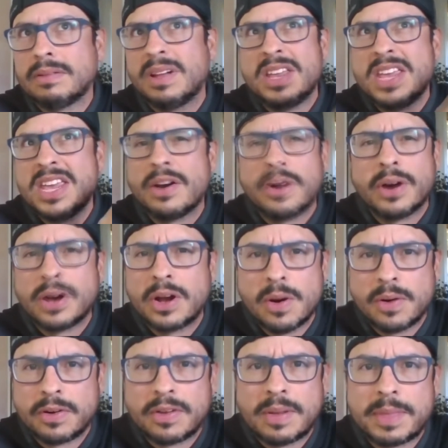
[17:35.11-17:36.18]
a year ago
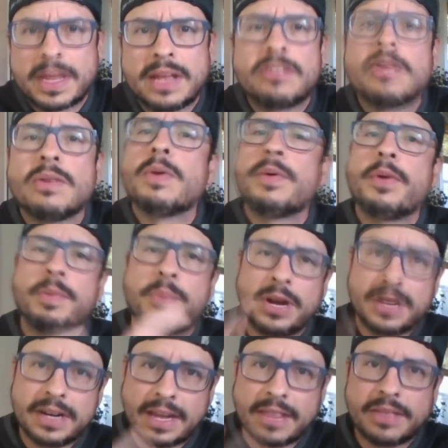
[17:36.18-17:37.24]
or something. And so when we were
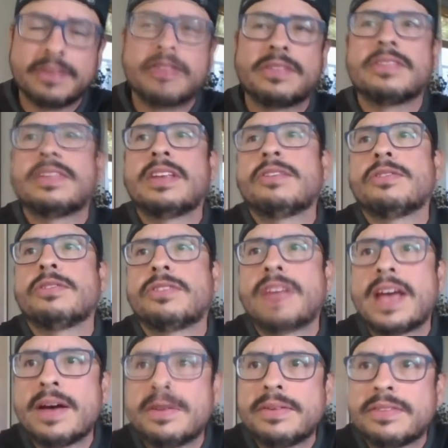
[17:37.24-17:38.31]
putting together this Essential
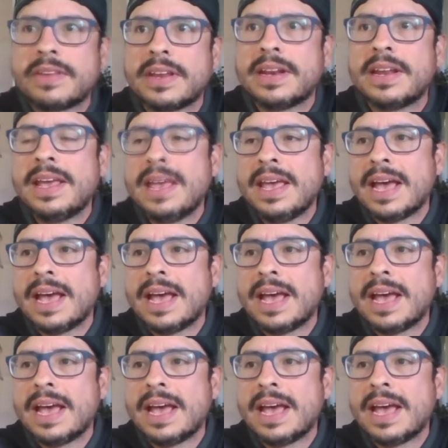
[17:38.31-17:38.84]
Sounds, and